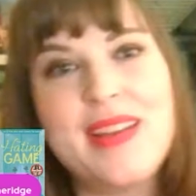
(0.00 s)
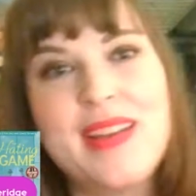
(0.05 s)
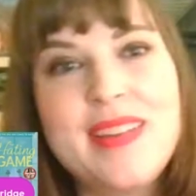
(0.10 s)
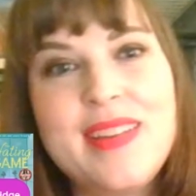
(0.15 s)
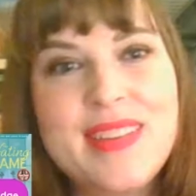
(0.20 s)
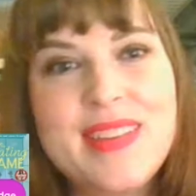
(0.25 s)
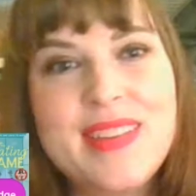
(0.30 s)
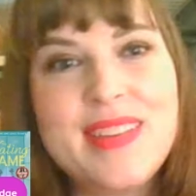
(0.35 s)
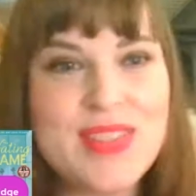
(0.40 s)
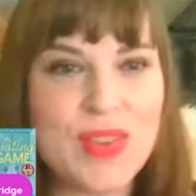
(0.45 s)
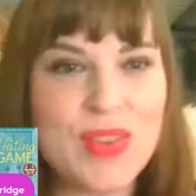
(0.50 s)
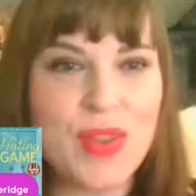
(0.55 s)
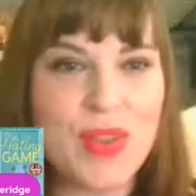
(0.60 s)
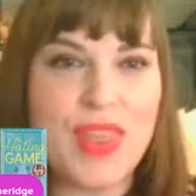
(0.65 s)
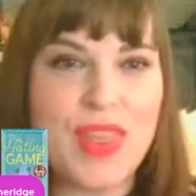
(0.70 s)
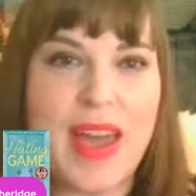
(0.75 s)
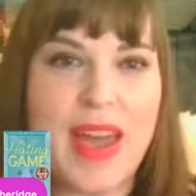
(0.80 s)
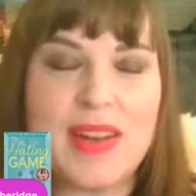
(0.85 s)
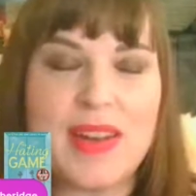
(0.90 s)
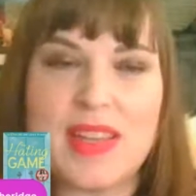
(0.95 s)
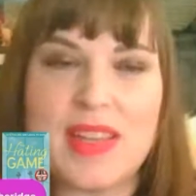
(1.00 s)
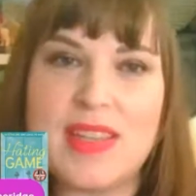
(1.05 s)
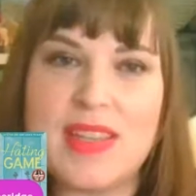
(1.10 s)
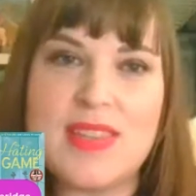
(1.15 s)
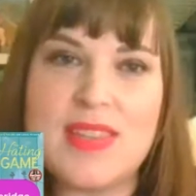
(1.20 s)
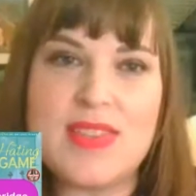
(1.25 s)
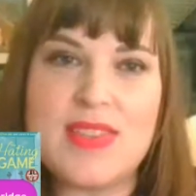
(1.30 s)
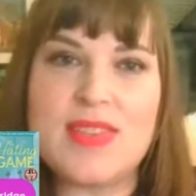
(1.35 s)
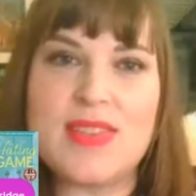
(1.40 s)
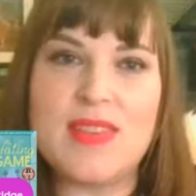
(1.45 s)
So that
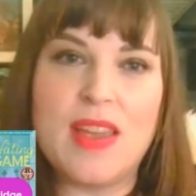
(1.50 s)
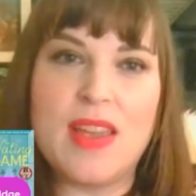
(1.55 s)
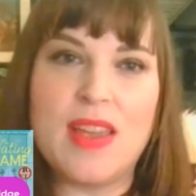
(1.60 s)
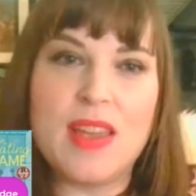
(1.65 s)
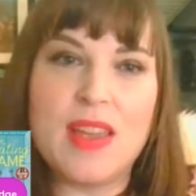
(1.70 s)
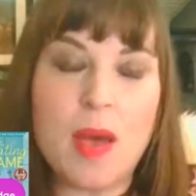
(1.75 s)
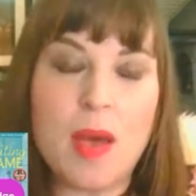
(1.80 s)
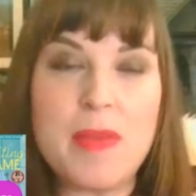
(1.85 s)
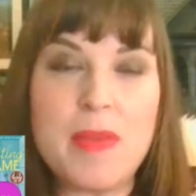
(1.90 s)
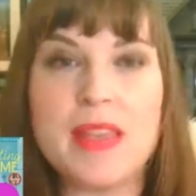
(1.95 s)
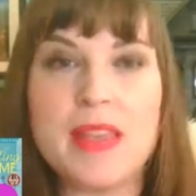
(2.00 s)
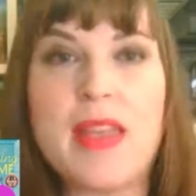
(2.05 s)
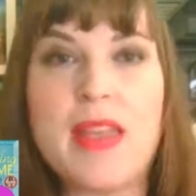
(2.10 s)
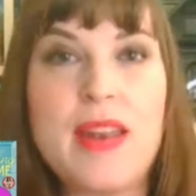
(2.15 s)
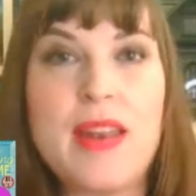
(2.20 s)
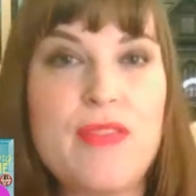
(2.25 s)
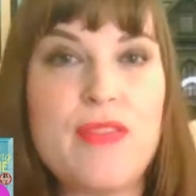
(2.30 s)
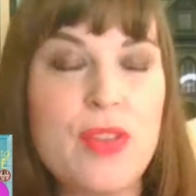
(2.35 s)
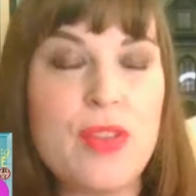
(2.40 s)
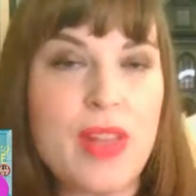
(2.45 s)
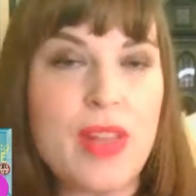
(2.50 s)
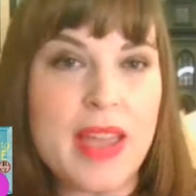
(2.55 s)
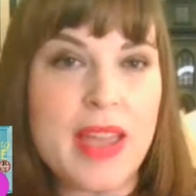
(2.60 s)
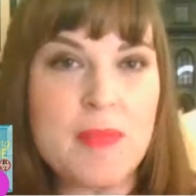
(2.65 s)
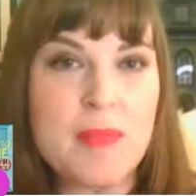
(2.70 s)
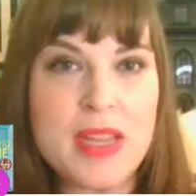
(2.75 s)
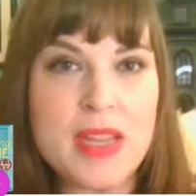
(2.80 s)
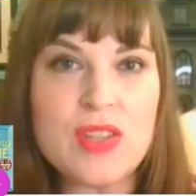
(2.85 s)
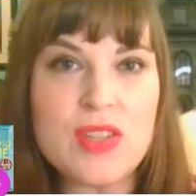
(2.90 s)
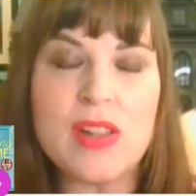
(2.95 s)
is coming. And if you like my
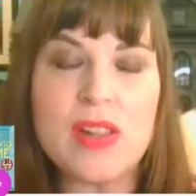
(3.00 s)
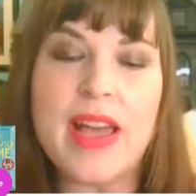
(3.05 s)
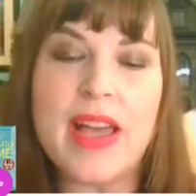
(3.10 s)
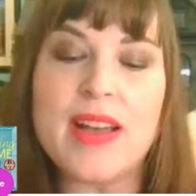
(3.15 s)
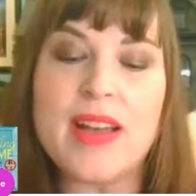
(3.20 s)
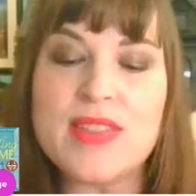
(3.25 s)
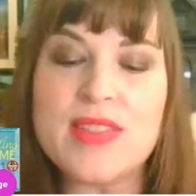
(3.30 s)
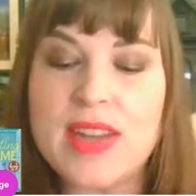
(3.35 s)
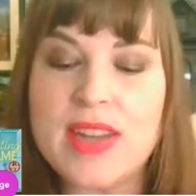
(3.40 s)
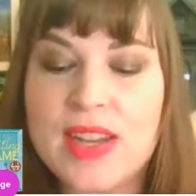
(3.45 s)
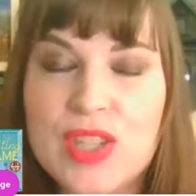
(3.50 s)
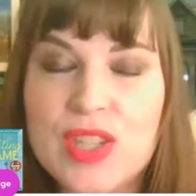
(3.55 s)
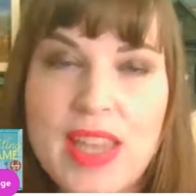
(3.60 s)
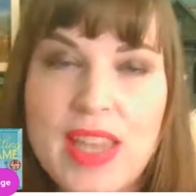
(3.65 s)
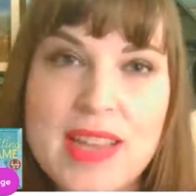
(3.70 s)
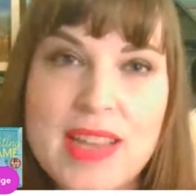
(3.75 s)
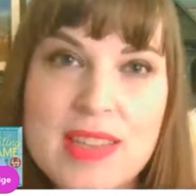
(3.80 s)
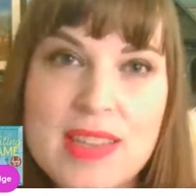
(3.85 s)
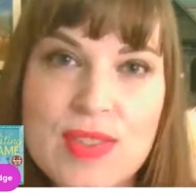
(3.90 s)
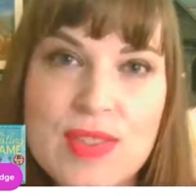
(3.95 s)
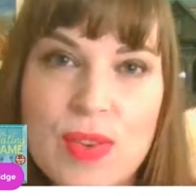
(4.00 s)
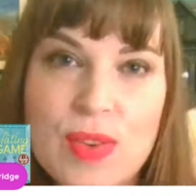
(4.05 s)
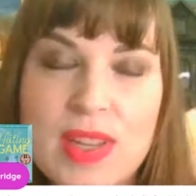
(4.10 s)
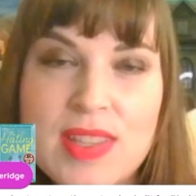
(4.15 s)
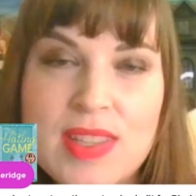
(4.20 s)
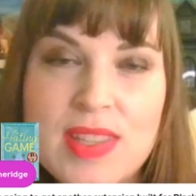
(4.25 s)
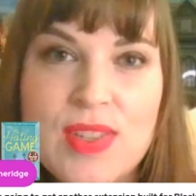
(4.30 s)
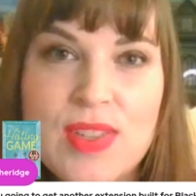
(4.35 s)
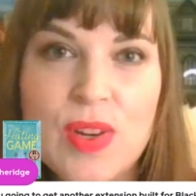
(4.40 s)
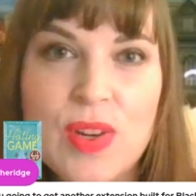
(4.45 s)
dollhouse, it actually has its own
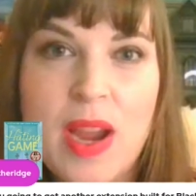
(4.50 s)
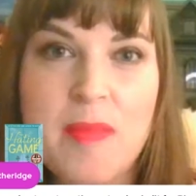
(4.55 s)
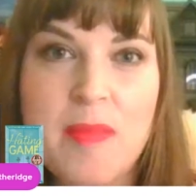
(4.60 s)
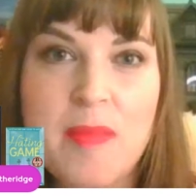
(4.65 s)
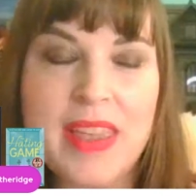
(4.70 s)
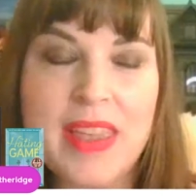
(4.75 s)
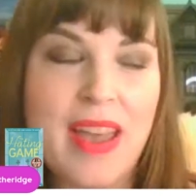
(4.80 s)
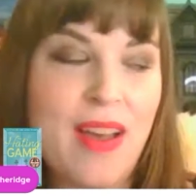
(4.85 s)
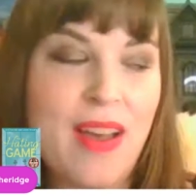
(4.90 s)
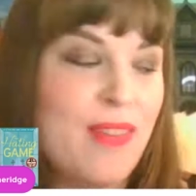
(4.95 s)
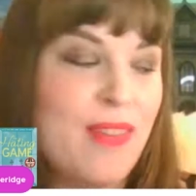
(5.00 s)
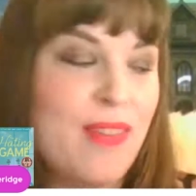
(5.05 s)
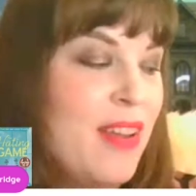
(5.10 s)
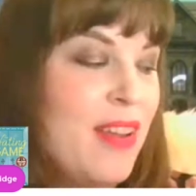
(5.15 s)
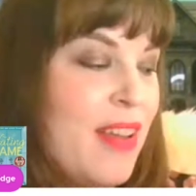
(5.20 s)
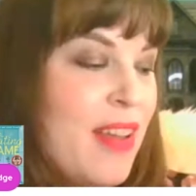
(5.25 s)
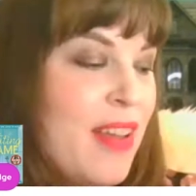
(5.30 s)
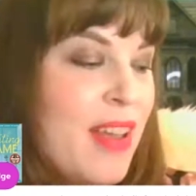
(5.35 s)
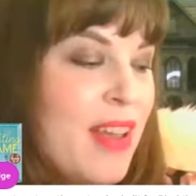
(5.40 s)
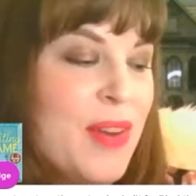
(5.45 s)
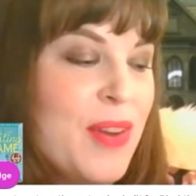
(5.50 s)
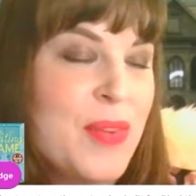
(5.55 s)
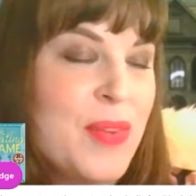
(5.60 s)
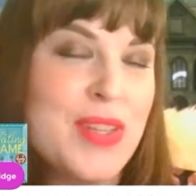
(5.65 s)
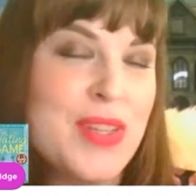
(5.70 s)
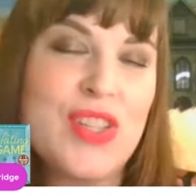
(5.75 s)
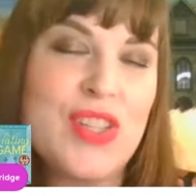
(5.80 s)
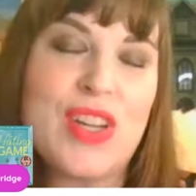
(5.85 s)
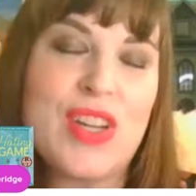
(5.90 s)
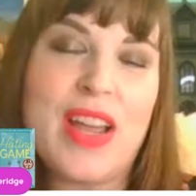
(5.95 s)
Instagram account,
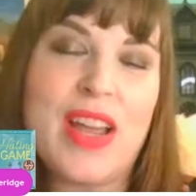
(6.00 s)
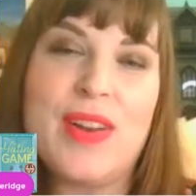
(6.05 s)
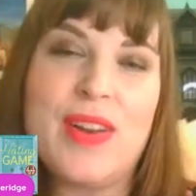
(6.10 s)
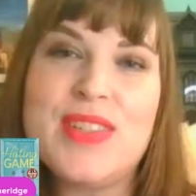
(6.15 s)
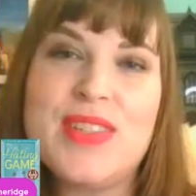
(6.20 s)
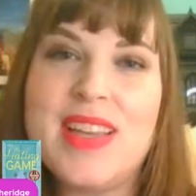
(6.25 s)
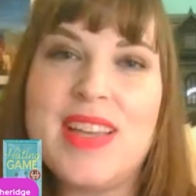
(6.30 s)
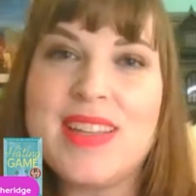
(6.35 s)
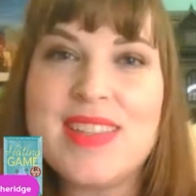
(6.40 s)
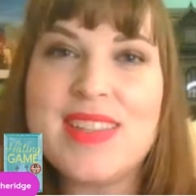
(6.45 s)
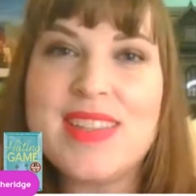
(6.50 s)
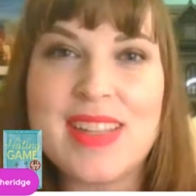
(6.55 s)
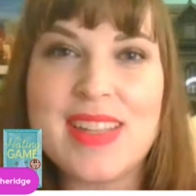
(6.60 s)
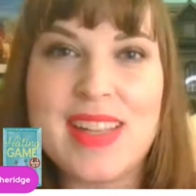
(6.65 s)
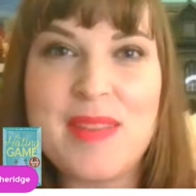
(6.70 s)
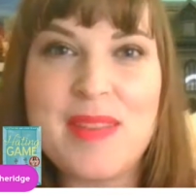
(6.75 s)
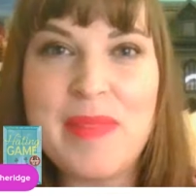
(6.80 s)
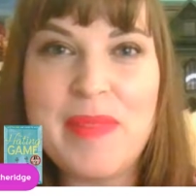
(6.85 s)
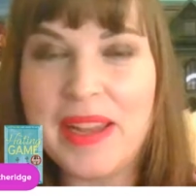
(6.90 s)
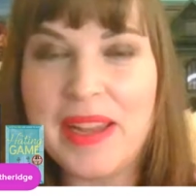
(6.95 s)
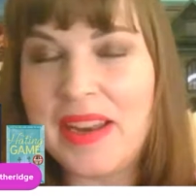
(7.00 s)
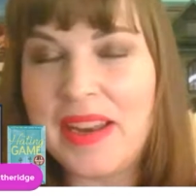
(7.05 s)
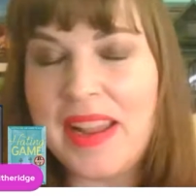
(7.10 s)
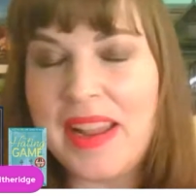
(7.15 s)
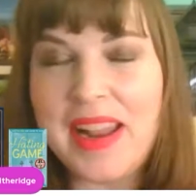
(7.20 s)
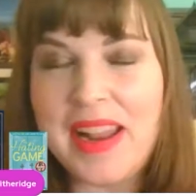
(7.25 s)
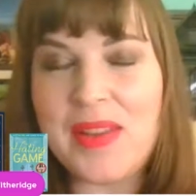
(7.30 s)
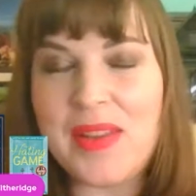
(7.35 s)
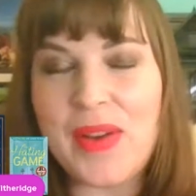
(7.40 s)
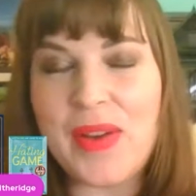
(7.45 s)
which I know sounds silly, but
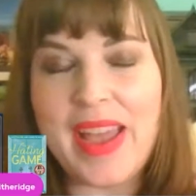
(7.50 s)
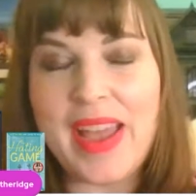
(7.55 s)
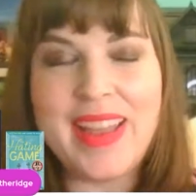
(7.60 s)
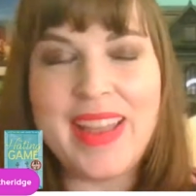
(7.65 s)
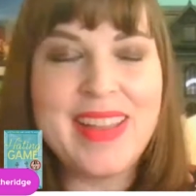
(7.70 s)
anyway.